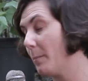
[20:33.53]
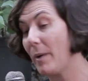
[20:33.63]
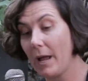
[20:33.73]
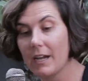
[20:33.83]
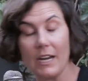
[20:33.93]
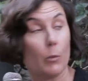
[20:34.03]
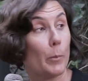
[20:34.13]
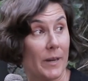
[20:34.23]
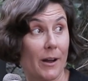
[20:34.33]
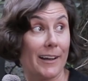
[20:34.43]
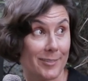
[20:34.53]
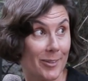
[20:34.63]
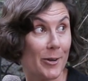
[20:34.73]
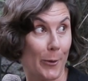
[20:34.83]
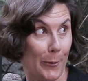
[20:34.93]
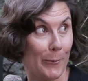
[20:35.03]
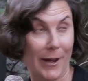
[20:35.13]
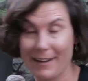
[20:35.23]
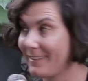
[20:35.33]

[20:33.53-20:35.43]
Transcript: but it would be nice to know, right?